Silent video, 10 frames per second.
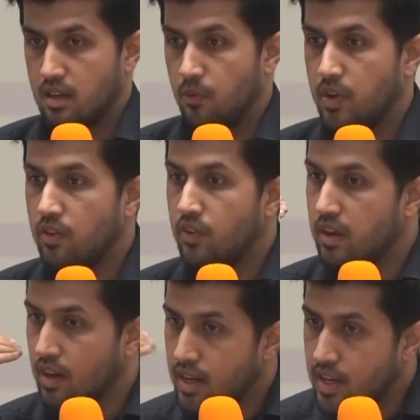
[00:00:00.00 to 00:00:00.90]
we
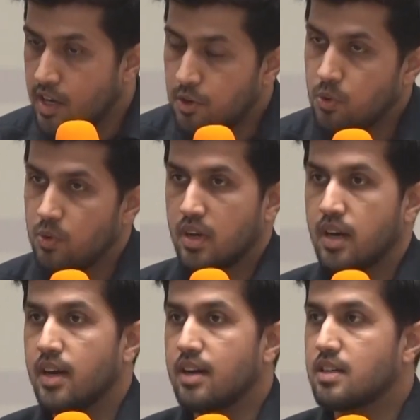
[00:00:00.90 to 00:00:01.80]
really need to
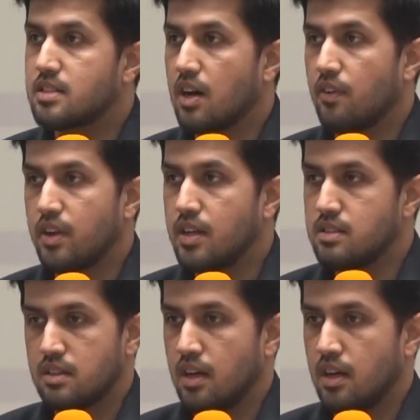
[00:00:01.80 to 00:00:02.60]
conduct discoveries.